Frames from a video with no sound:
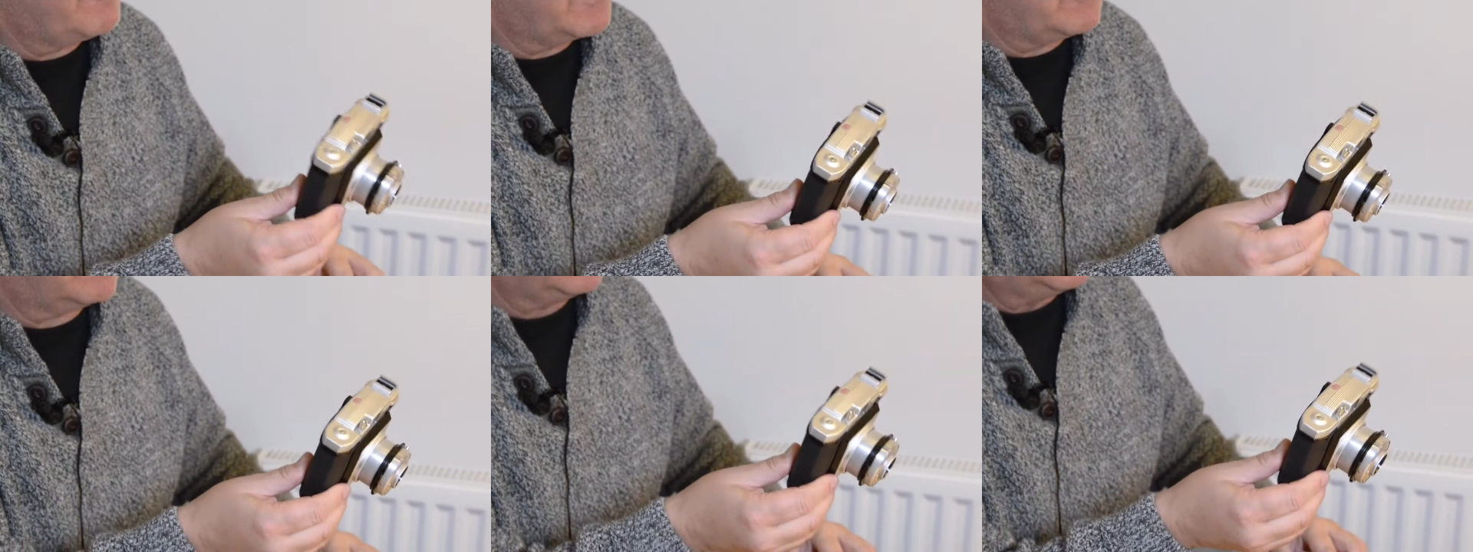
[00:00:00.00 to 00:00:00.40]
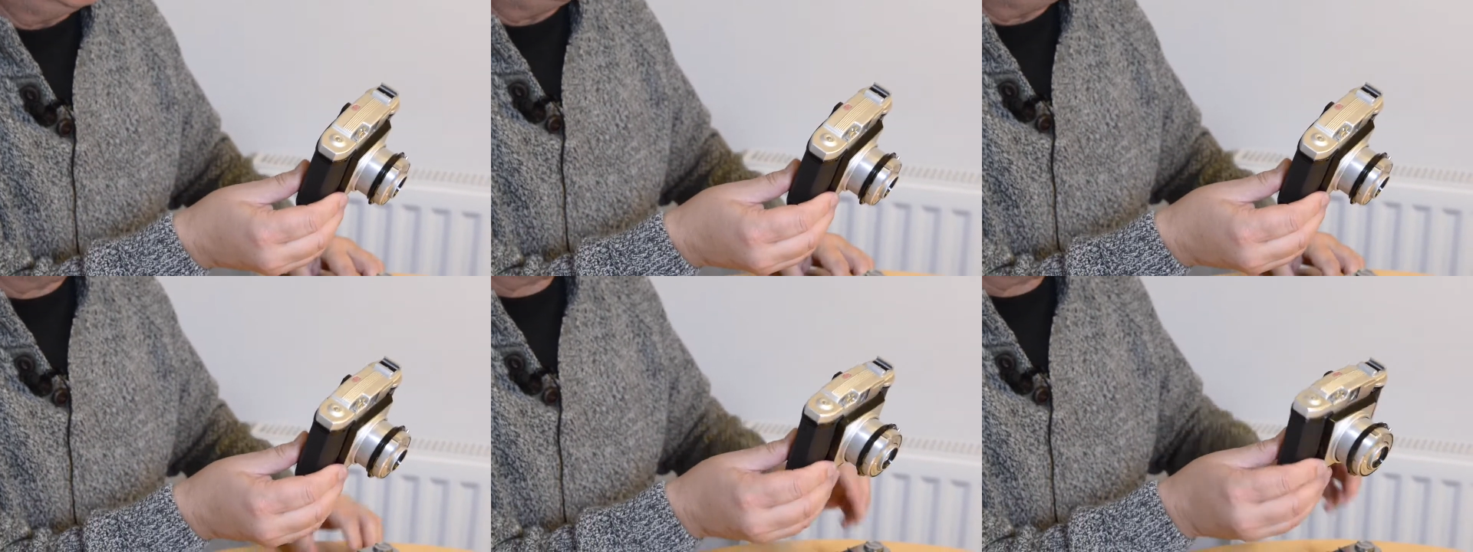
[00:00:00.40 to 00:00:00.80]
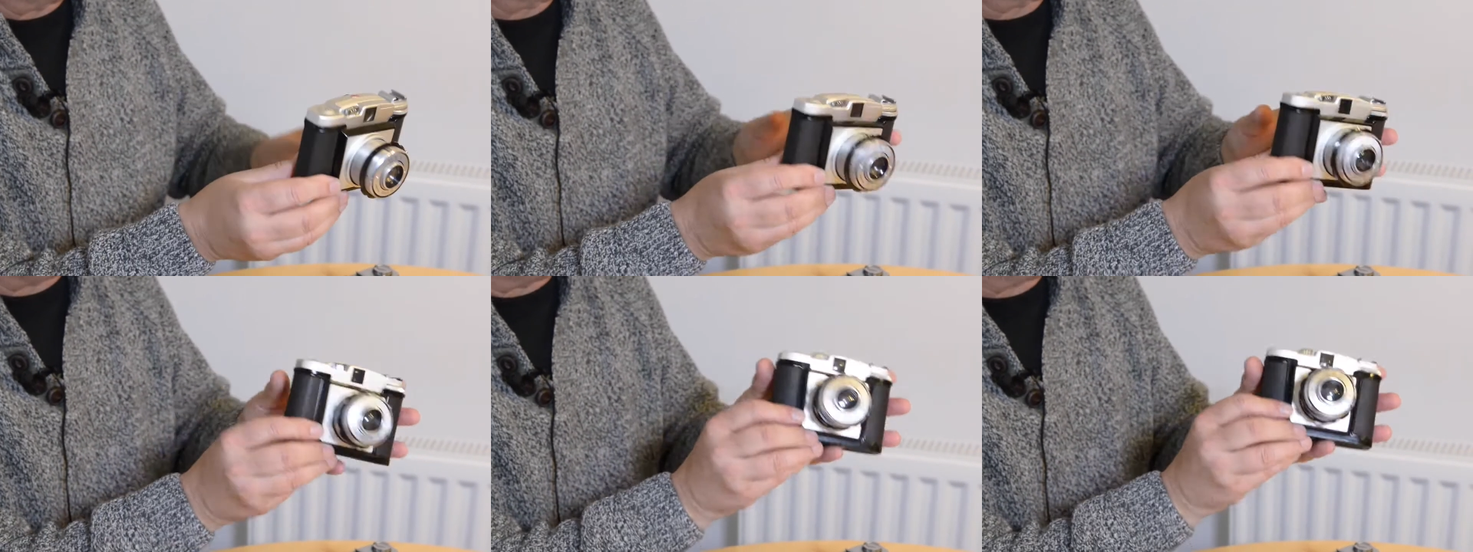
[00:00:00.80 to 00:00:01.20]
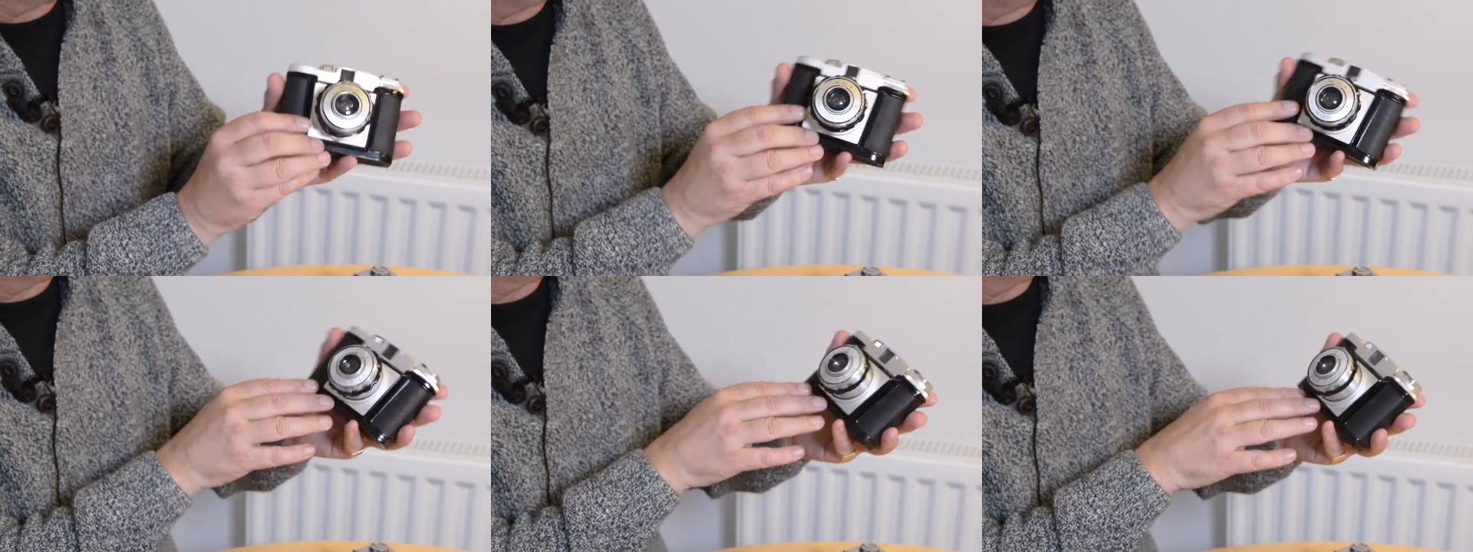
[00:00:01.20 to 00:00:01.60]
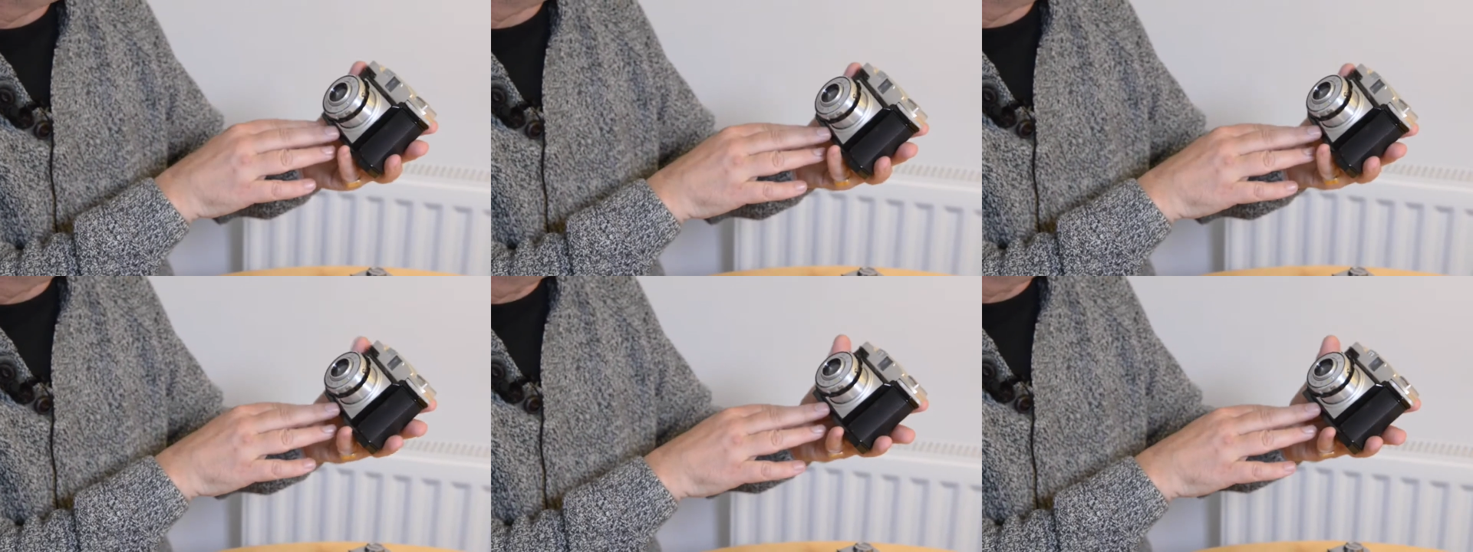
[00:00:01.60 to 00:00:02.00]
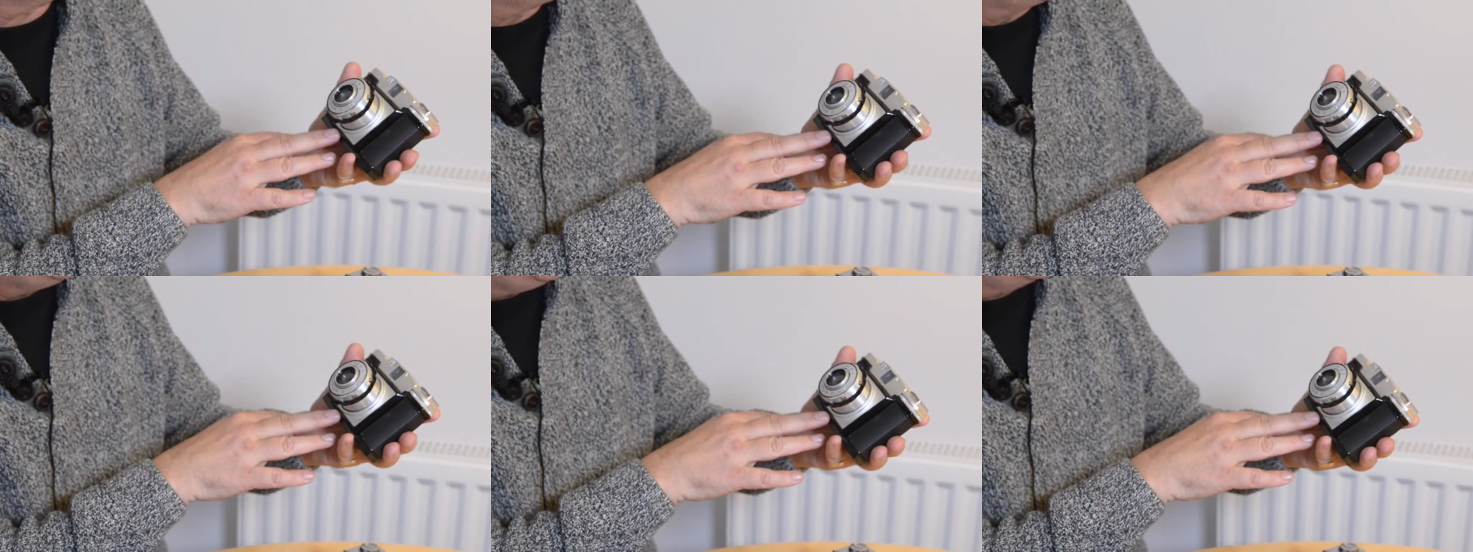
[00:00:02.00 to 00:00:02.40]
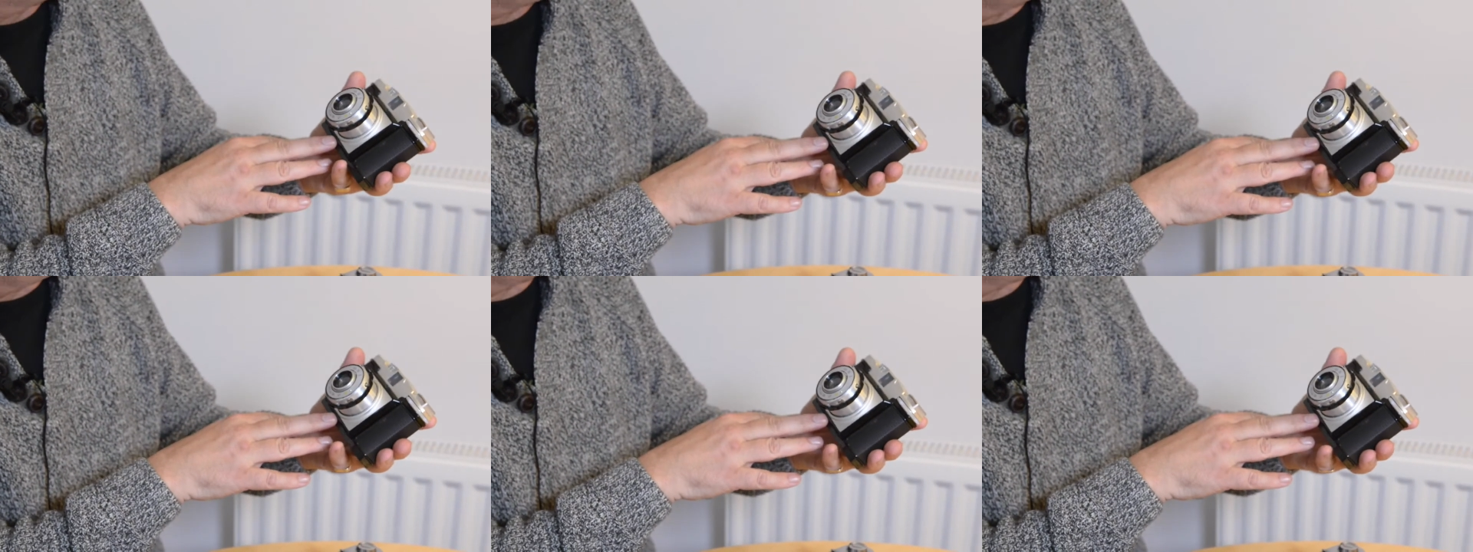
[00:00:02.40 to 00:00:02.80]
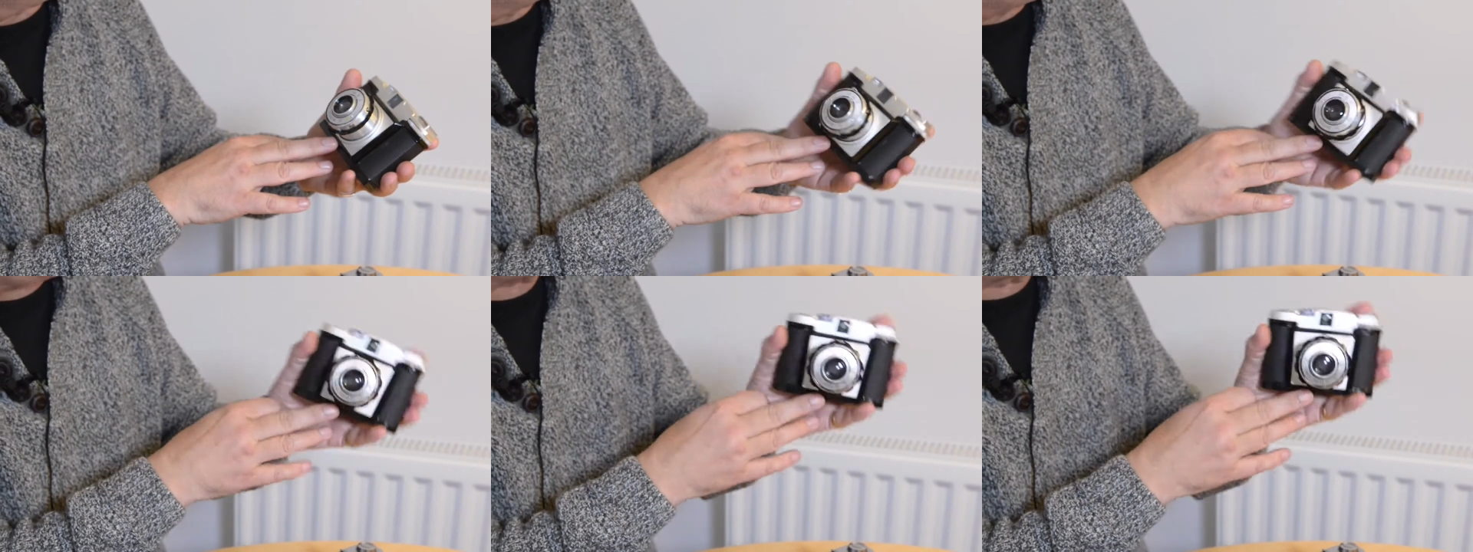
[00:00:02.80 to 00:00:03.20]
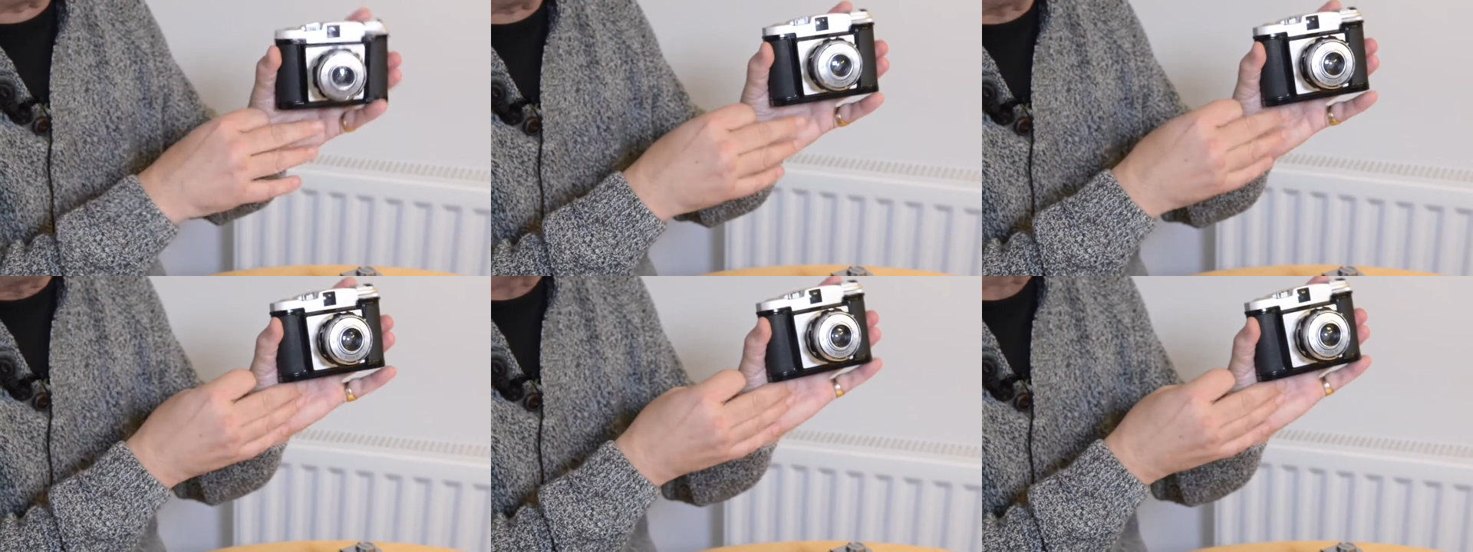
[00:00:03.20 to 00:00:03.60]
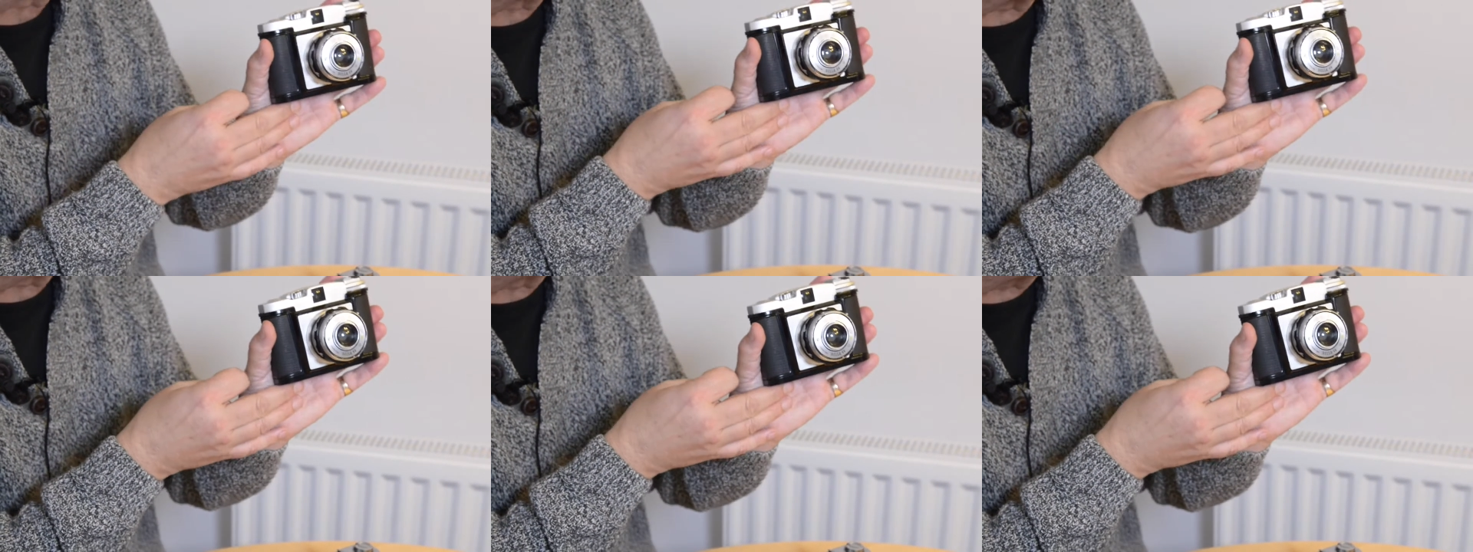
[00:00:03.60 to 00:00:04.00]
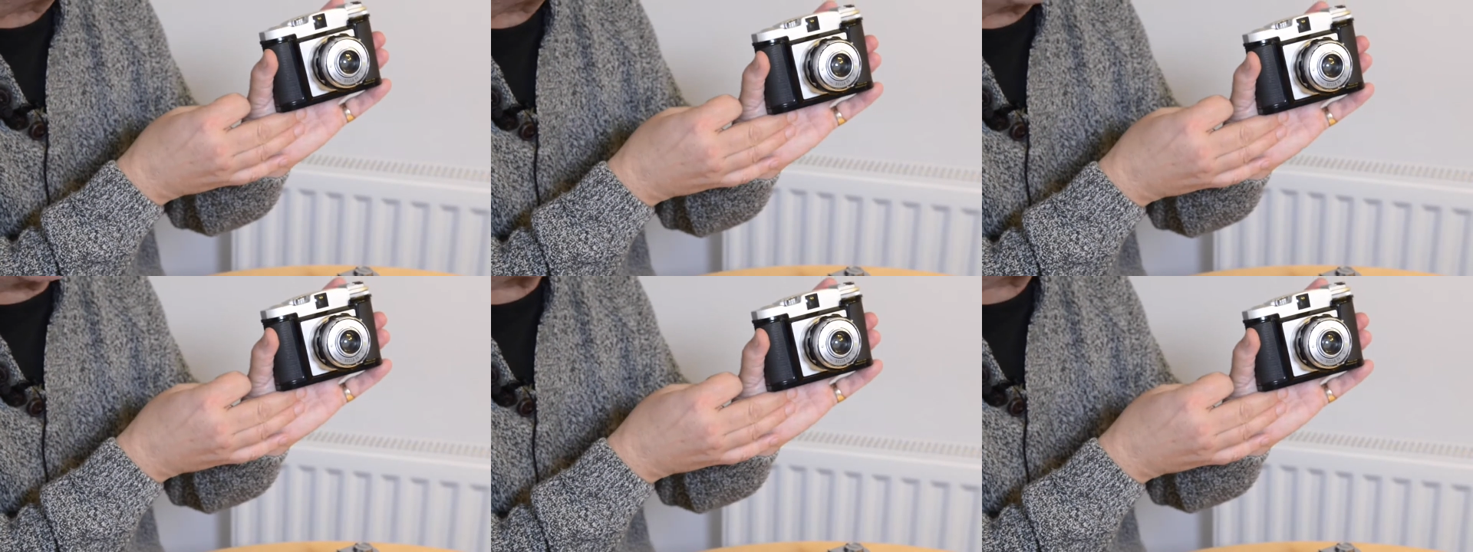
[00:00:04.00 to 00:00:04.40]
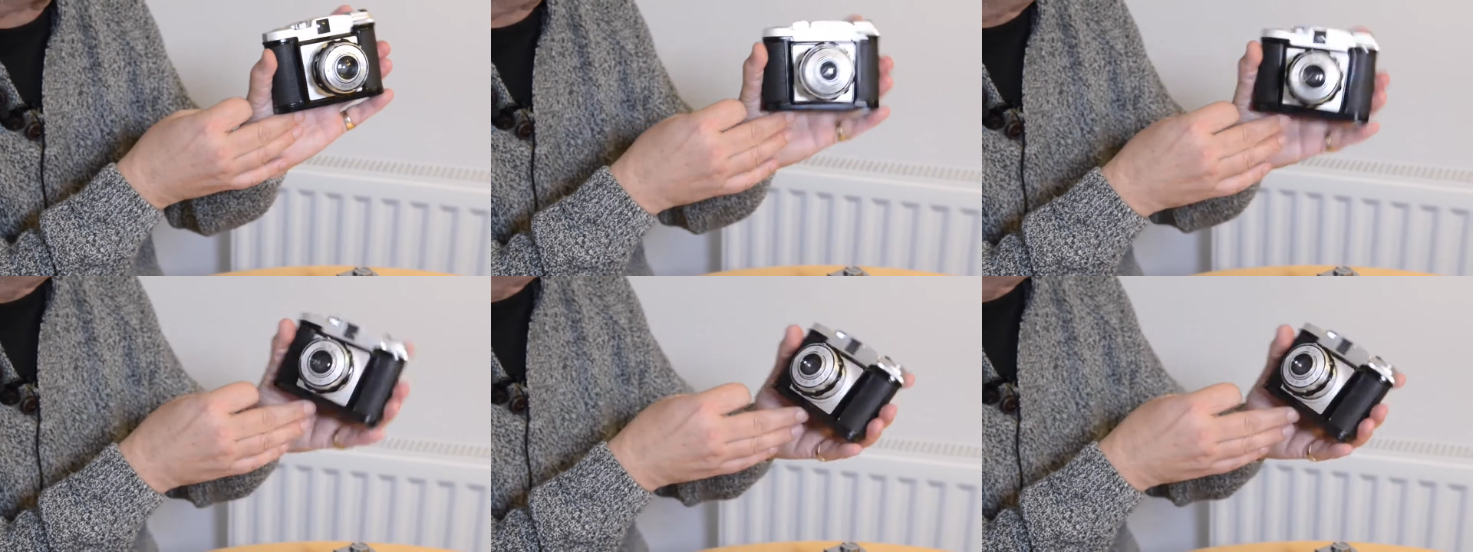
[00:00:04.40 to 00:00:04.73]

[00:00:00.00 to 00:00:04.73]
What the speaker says: Nobody's mouth can be seen.